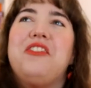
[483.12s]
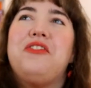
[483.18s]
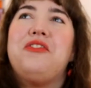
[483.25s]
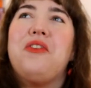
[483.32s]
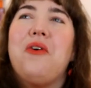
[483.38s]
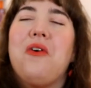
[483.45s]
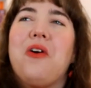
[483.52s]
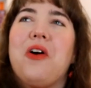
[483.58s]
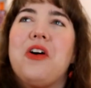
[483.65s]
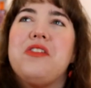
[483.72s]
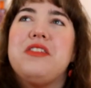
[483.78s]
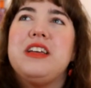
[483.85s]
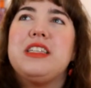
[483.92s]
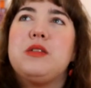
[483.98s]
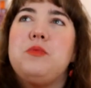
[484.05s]
for
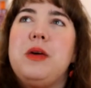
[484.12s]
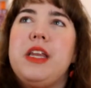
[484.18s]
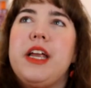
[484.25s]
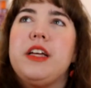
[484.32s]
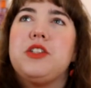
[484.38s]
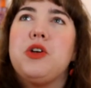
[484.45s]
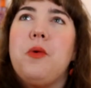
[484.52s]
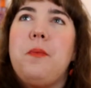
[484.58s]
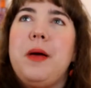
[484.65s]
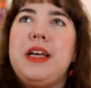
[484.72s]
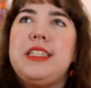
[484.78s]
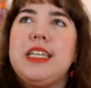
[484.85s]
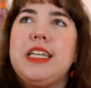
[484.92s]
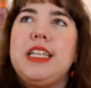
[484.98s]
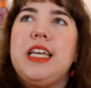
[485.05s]
this meeting. So
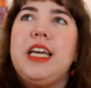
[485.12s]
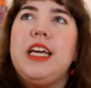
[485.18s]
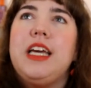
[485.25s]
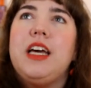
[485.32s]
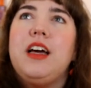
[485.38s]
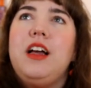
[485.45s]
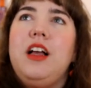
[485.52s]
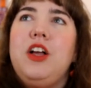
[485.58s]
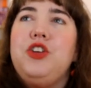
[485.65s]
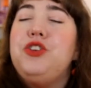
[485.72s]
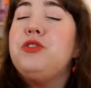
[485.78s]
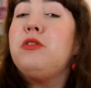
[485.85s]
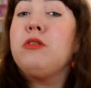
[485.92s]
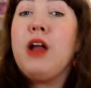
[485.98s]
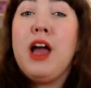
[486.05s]
basically,
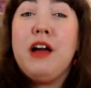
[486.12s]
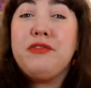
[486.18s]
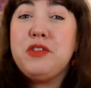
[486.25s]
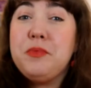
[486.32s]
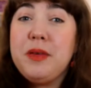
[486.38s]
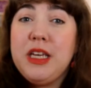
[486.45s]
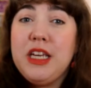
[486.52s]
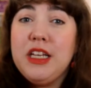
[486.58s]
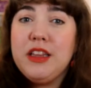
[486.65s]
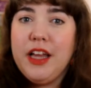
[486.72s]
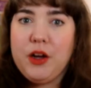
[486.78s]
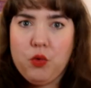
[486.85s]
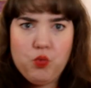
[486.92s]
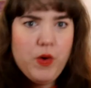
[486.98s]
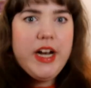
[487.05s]
you don't have to be
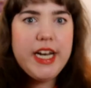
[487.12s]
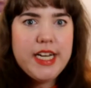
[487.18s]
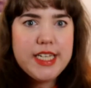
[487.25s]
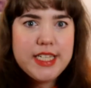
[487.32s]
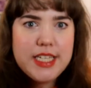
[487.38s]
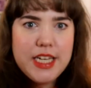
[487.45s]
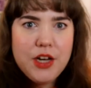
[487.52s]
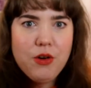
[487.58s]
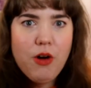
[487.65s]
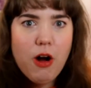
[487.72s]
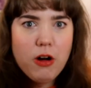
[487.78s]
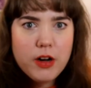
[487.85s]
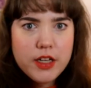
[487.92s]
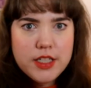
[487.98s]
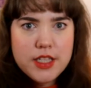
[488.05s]
like ready to see your
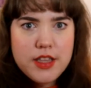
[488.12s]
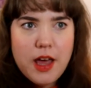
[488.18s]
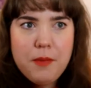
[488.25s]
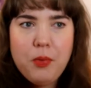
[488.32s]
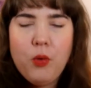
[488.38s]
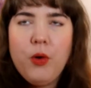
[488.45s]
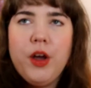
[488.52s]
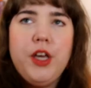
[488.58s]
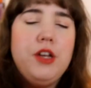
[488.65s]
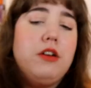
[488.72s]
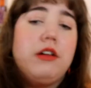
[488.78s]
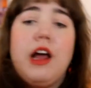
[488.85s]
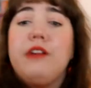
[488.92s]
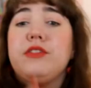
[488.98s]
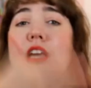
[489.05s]
artist at that point. You
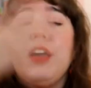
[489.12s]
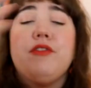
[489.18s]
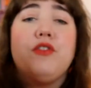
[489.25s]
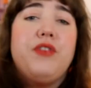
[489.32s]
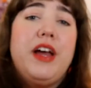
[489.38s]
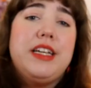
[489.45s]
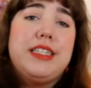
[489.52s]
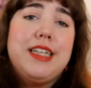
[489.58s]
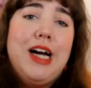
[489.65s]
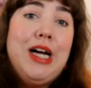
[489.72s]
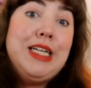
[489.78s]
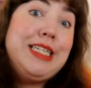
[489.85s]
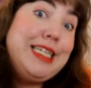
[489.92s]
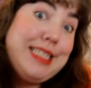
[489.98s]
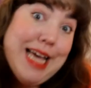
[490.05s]
don't have to have your face
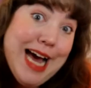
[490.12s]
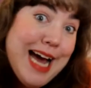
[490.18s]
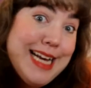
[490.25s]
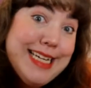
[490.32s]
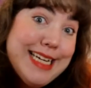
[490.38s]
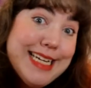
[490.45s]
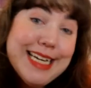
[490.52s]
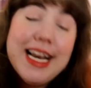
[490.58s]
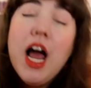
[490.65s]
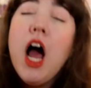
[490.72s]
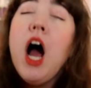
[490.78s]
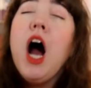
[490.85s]
done, because I didn't.